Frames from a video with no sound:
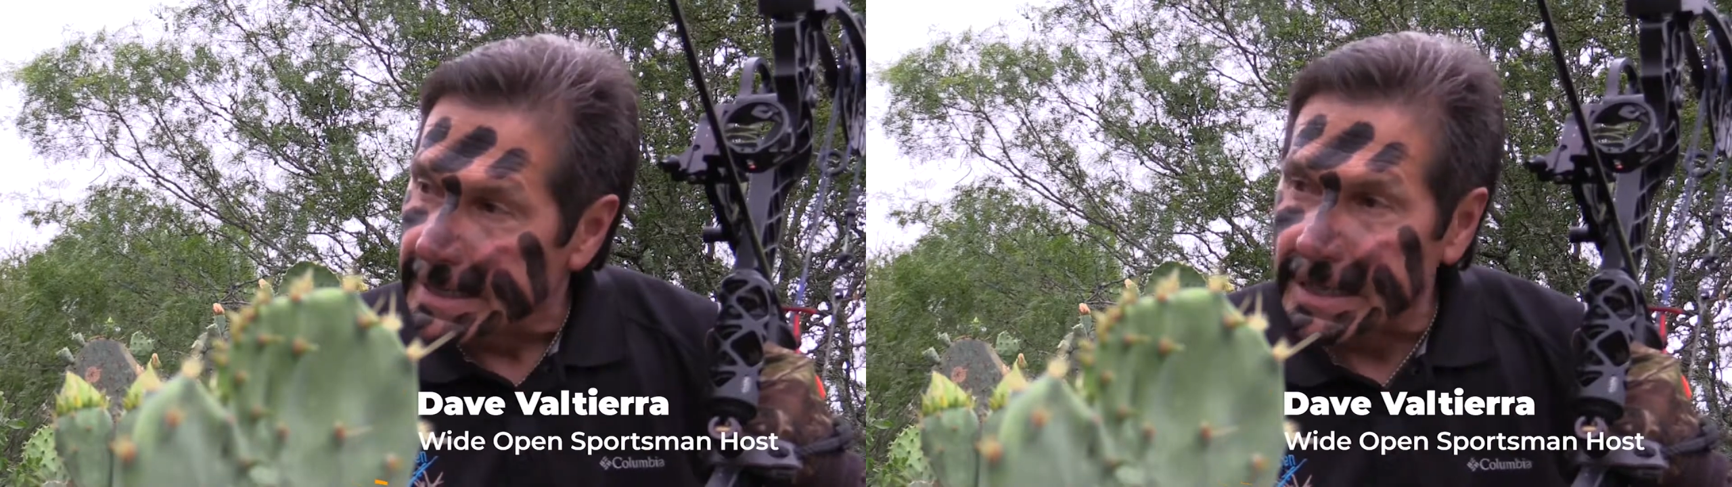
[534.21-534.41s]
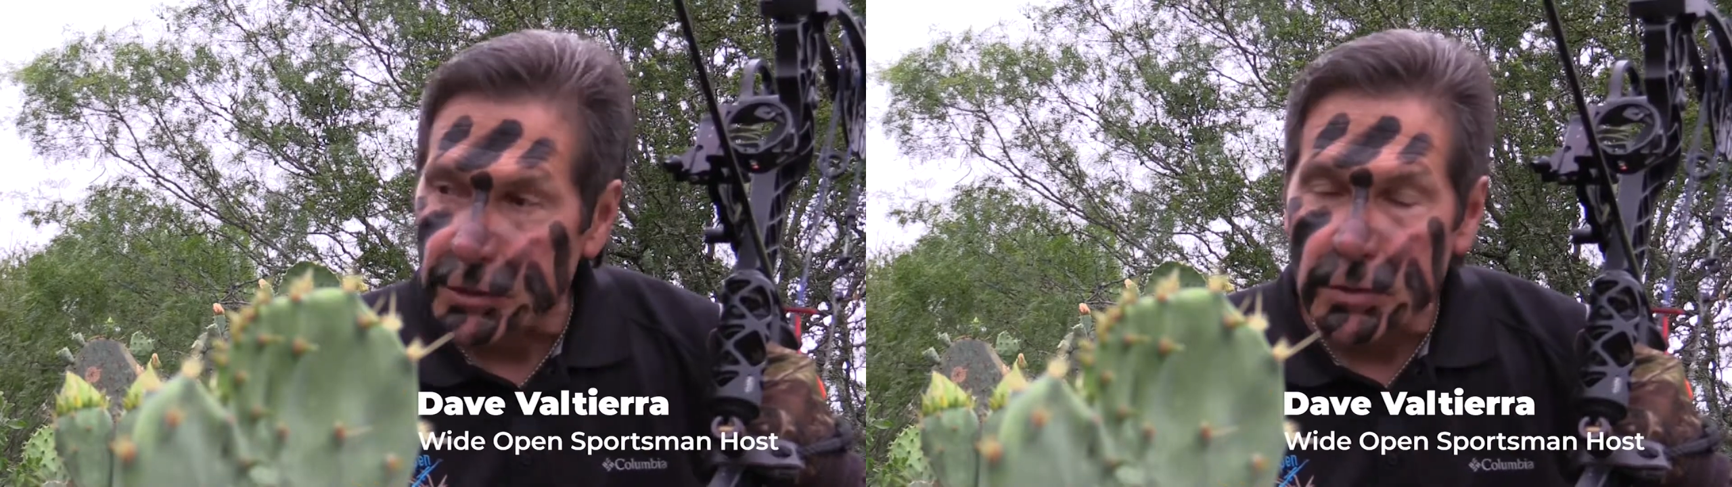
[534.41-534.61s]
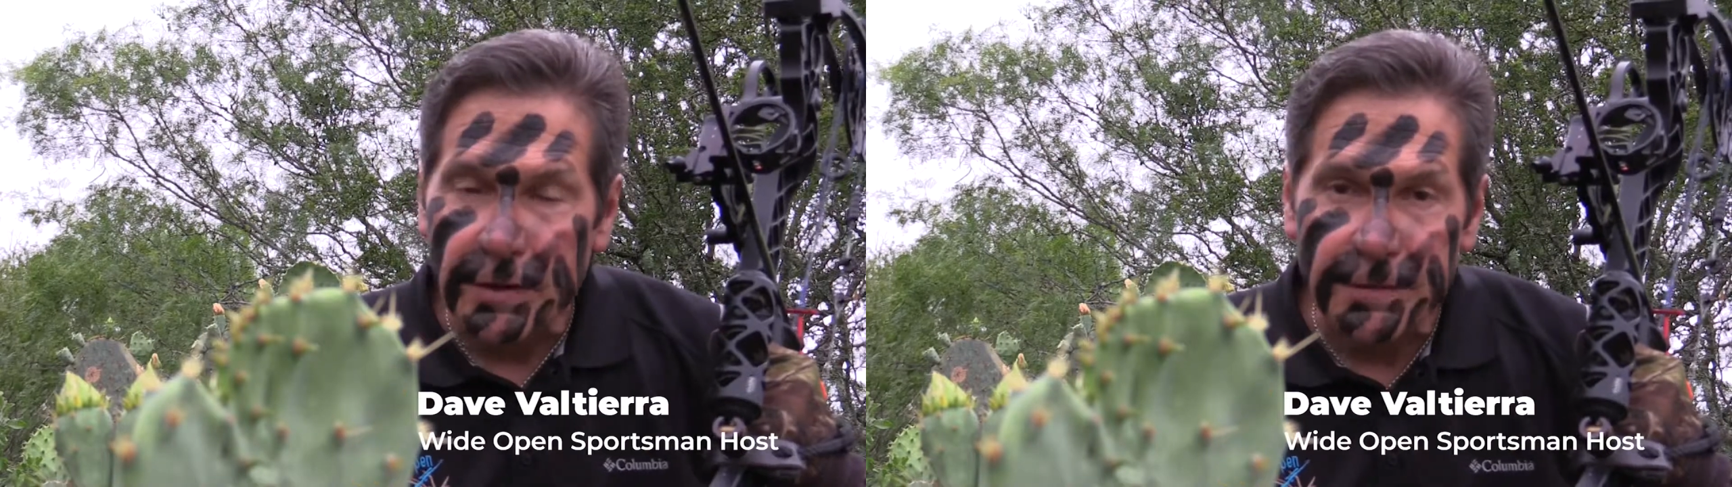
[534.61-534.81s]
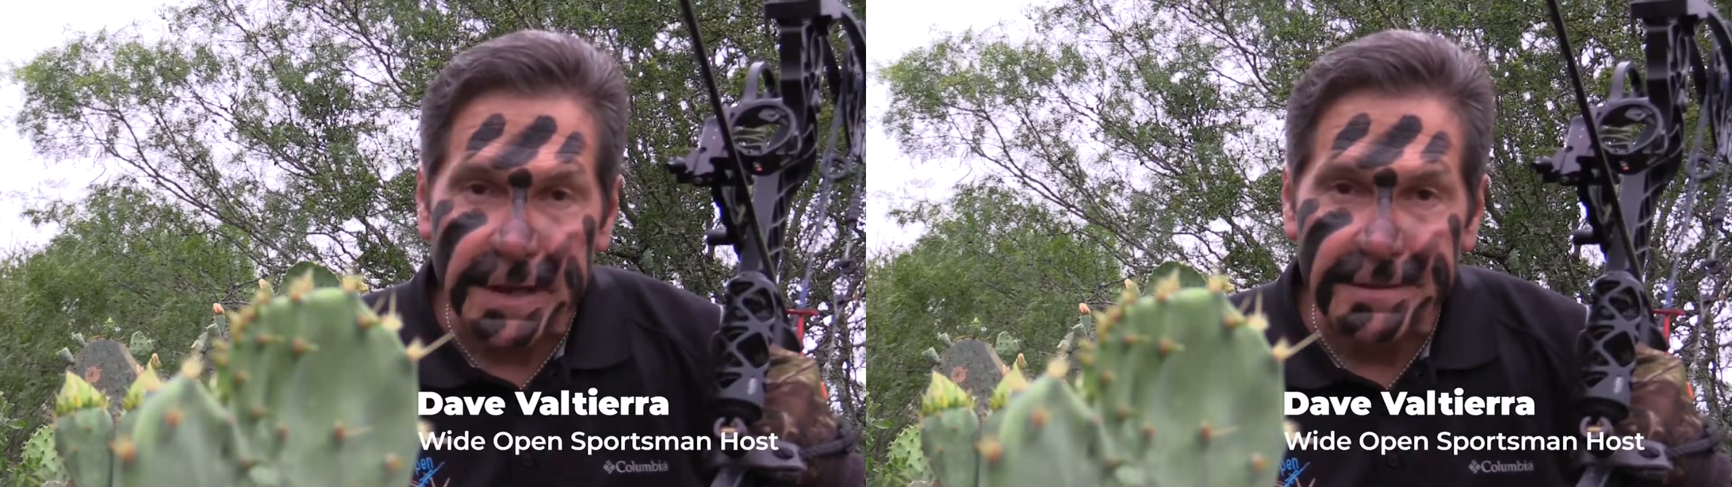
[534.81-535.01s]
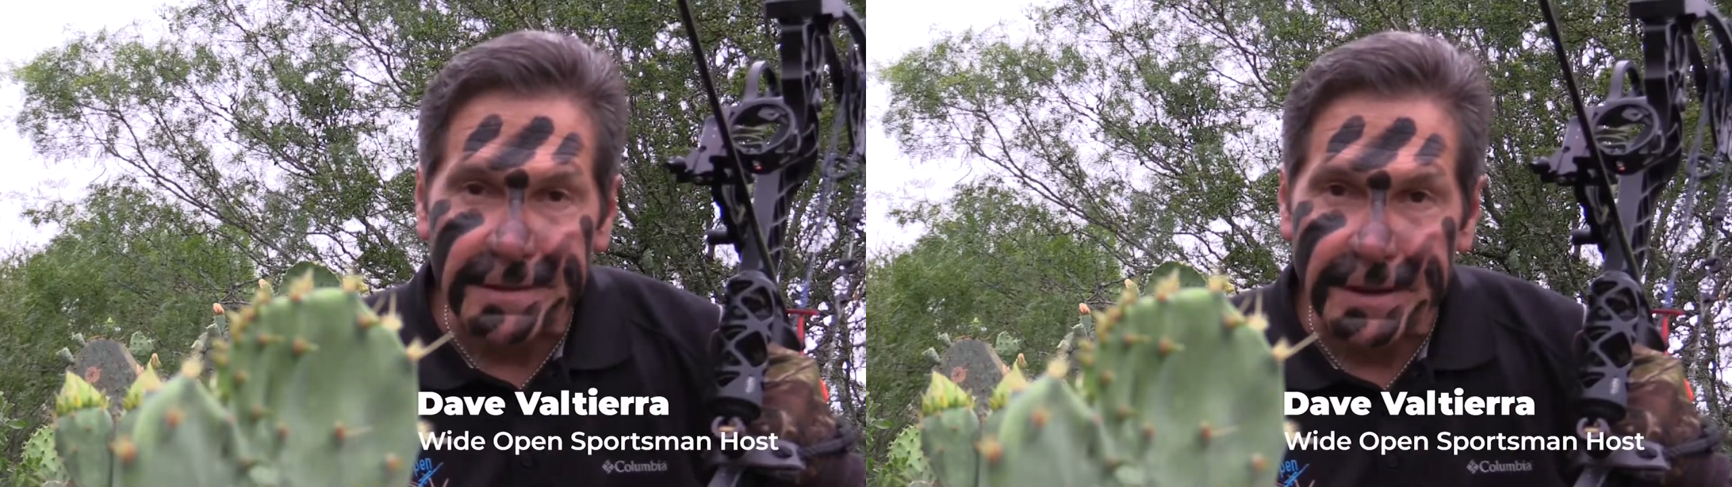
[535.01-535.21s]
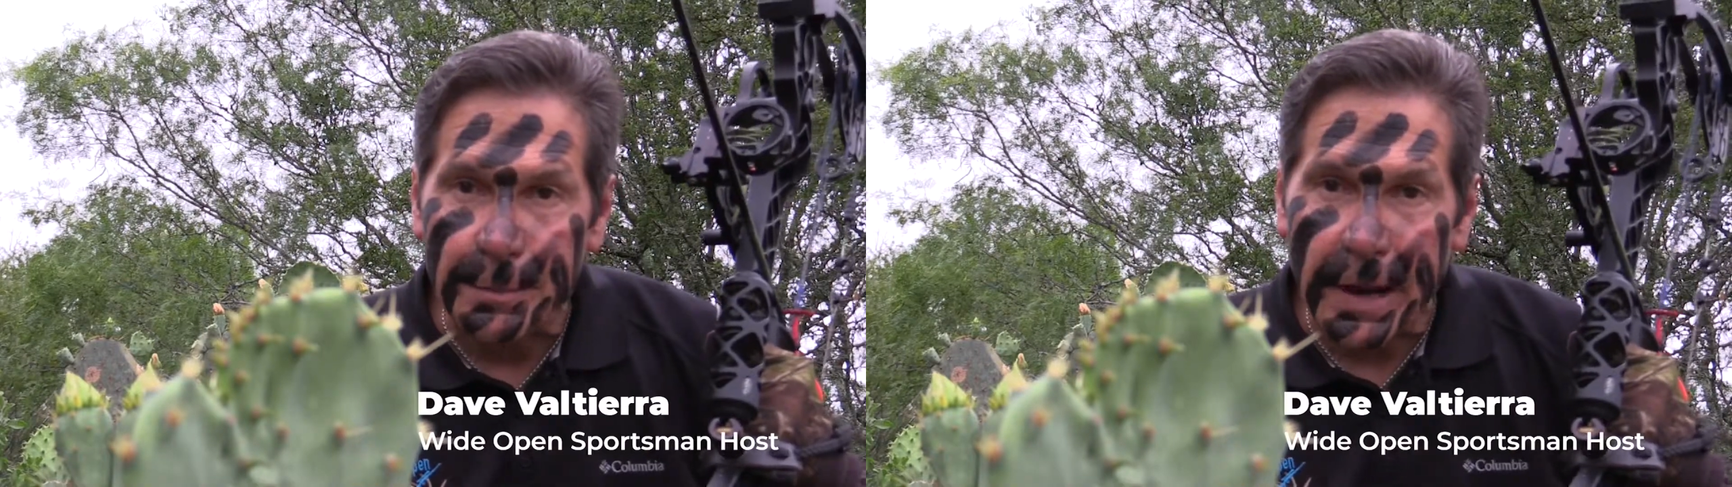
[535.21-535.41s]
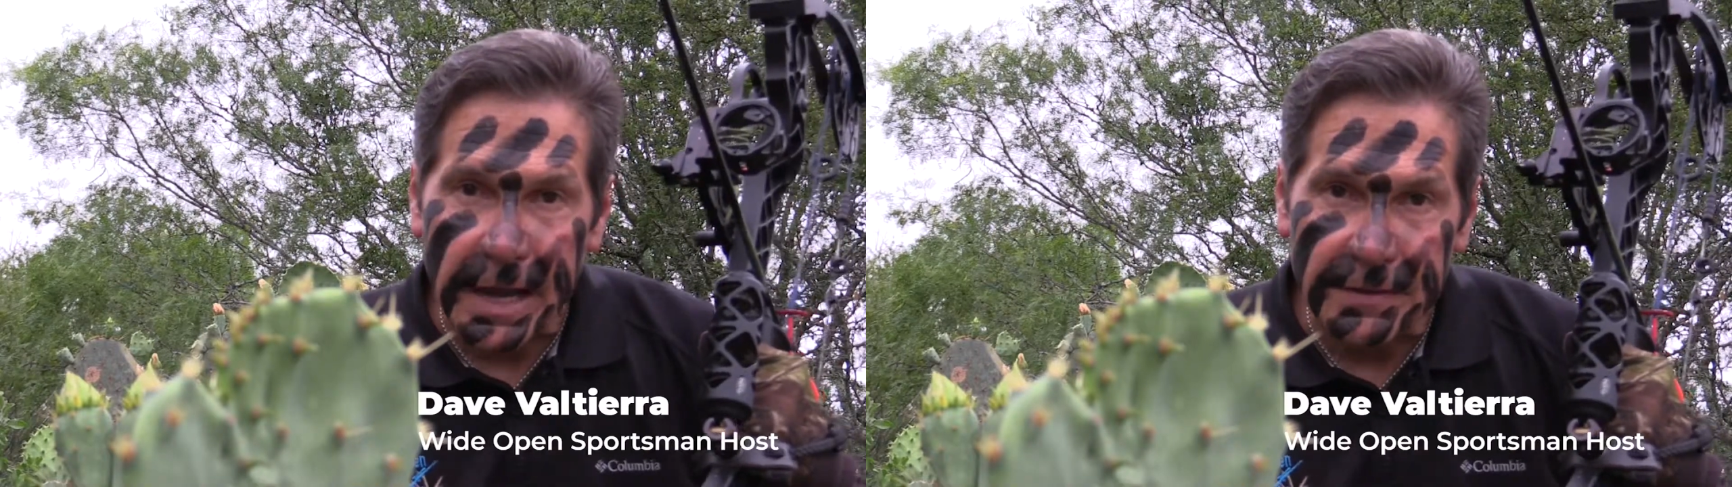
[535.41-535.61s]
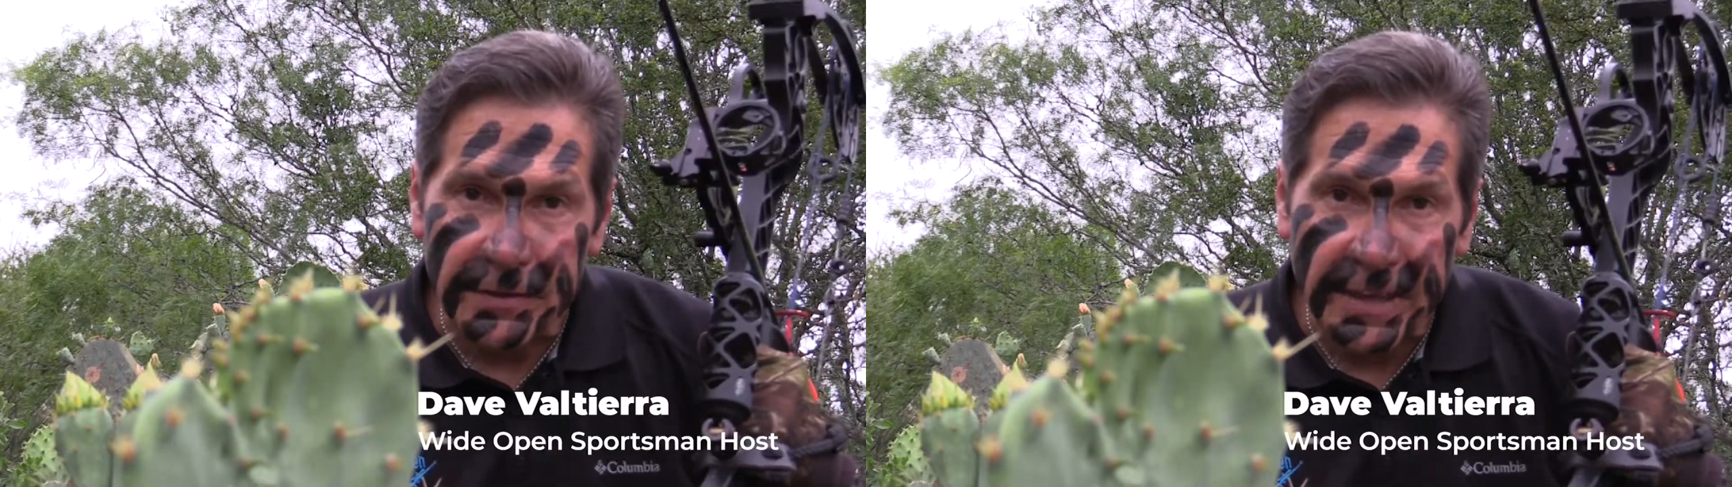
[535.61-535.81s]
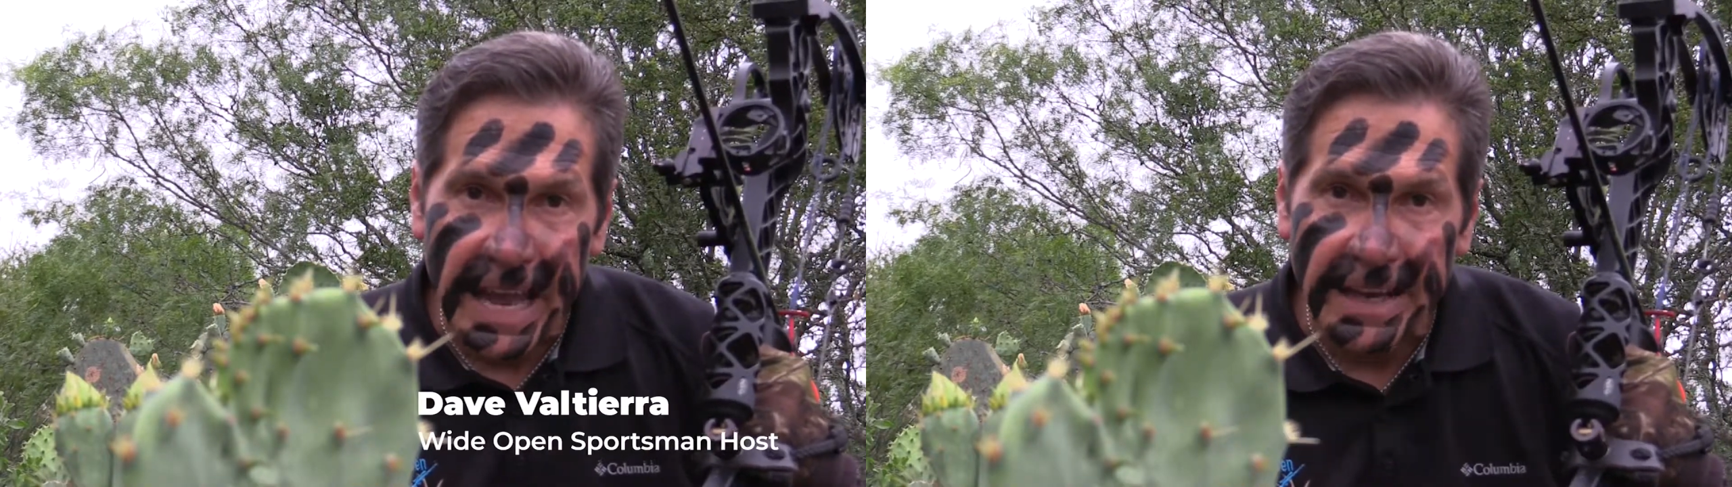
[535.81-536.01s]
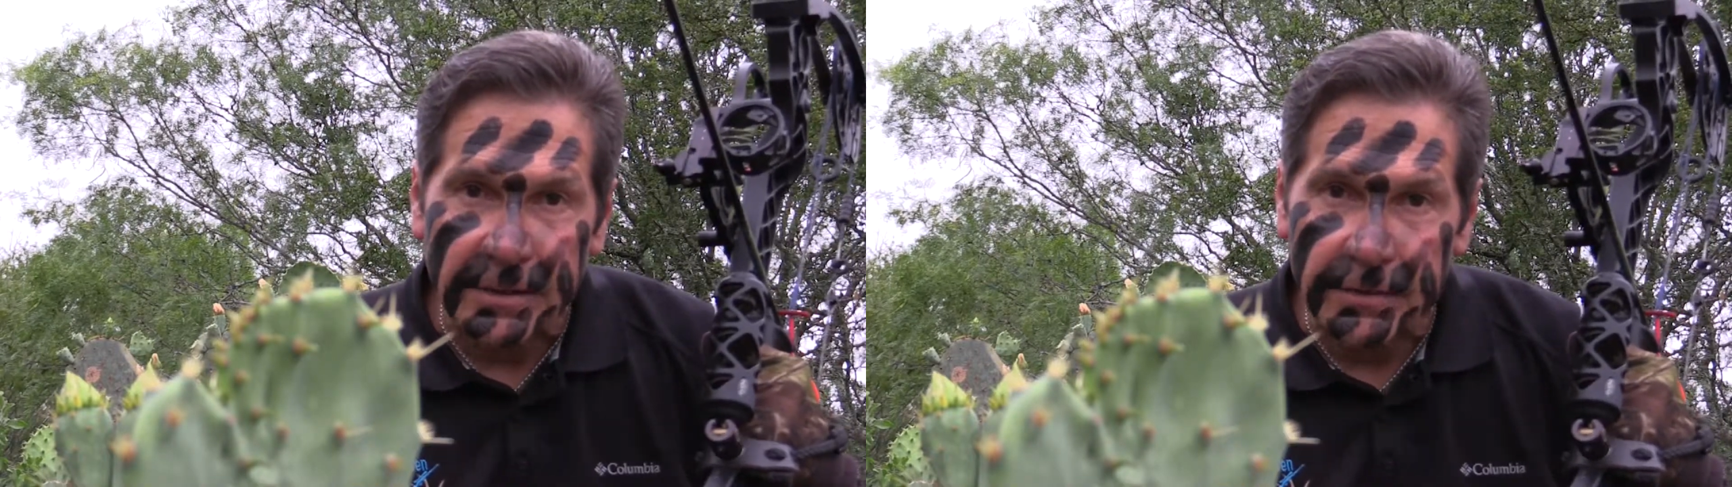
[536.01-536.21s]
get through the fence and get behind this
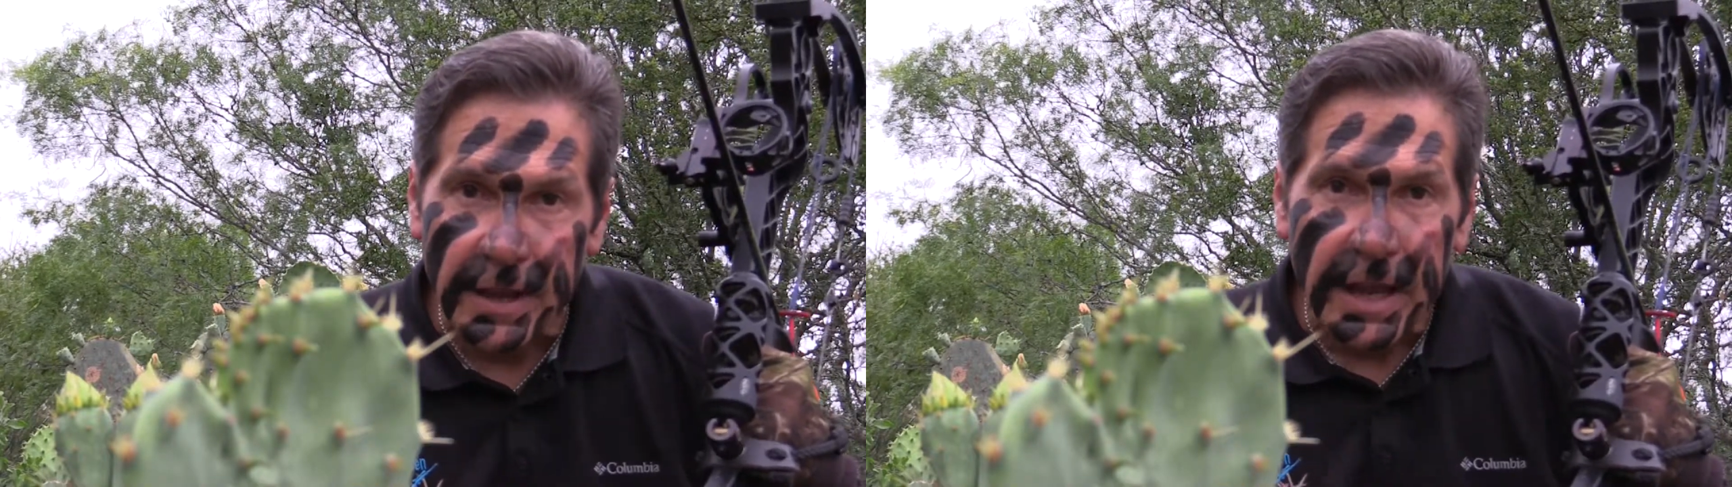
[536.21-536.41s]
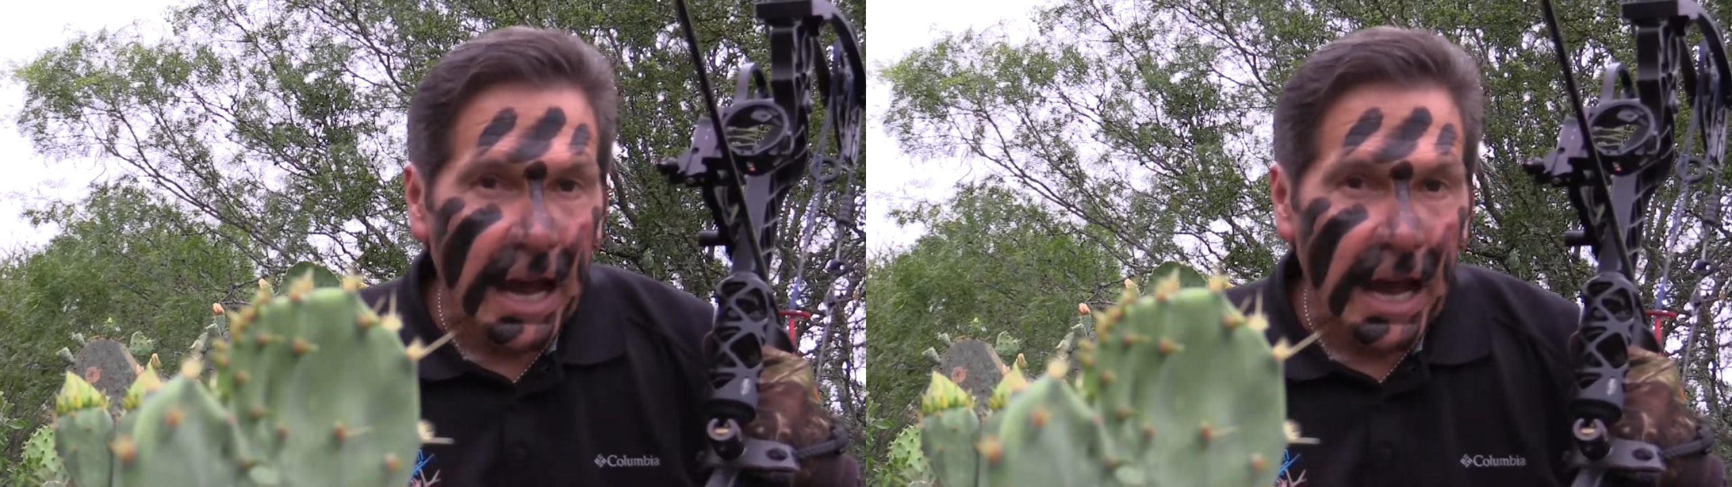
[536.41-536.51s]
cactus,